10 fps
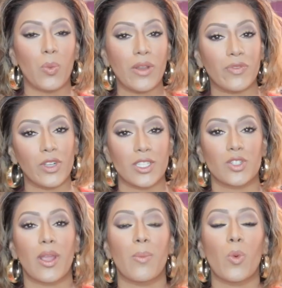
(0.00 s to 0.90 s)
one for
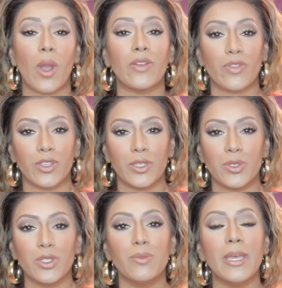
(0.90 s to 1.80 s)
Instagram, one for
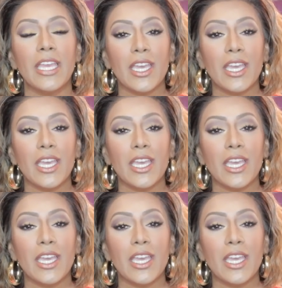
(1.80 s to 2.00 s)
YouTube.